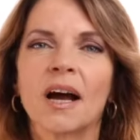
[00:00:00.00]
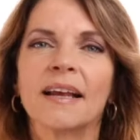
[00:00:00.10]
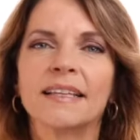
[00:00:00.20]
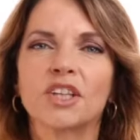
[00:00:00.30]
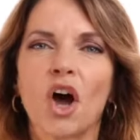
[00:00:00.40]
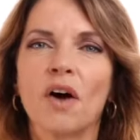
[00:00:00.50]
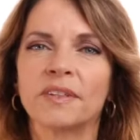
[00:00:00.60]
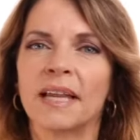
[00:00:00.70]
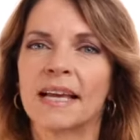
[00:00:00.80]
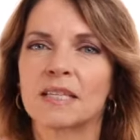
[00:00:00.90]
island
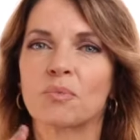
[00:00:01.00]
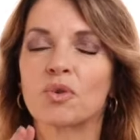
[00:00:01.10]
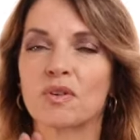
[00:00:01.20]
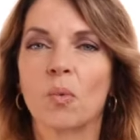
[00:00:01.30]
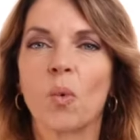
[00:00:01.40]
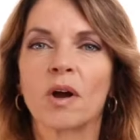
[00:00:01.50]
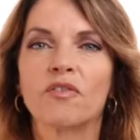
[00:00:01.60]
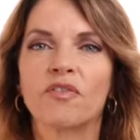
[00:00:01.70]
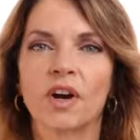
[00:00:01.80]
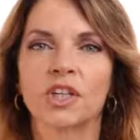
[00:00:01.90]
often has more than one
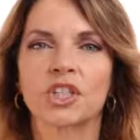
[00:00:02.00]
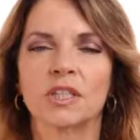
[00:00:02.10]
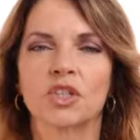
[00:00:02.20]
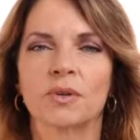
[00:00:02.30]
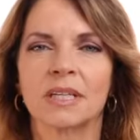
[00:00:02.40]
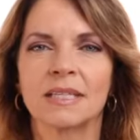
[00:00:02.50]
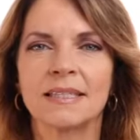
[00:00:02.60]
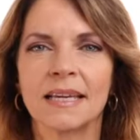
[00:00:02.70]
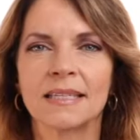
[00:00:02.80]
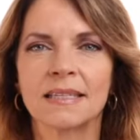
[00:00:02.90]
function, so it is
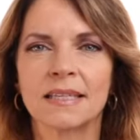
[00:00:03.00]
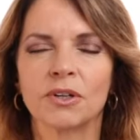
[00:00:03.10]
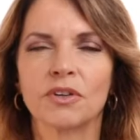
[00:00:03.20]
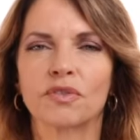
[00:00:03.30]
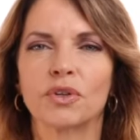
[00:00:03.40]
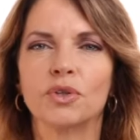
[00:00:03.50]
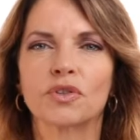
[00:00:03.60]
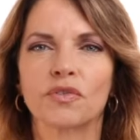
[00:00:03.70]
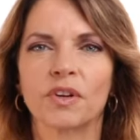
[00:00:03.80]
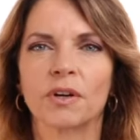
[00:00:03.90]
necessary for you
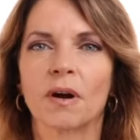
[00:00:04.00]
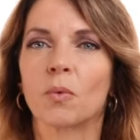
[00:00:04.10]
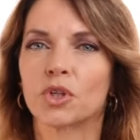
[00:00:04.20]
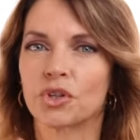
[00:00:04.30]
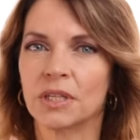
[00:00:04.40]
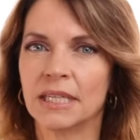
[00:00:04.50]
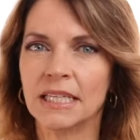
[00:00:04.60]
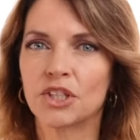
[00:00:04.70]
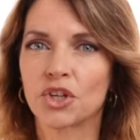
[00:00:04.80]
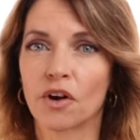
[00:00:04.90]
to figure out what your
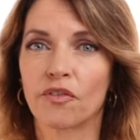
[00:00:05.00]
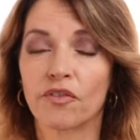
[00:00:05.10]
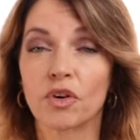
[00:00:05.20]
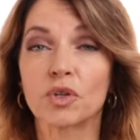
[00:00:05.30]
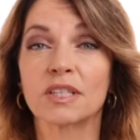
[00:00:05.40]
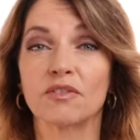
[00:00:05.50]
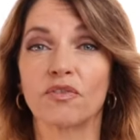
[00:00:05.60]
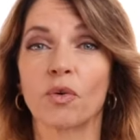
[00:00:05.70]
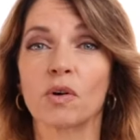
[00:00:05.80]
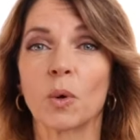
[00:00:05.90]
needs are first and
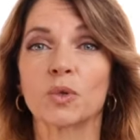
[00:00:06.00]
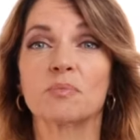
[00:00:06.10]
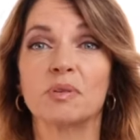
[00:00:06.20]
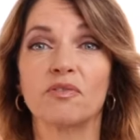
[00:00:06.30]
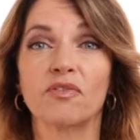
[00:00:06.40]
foremost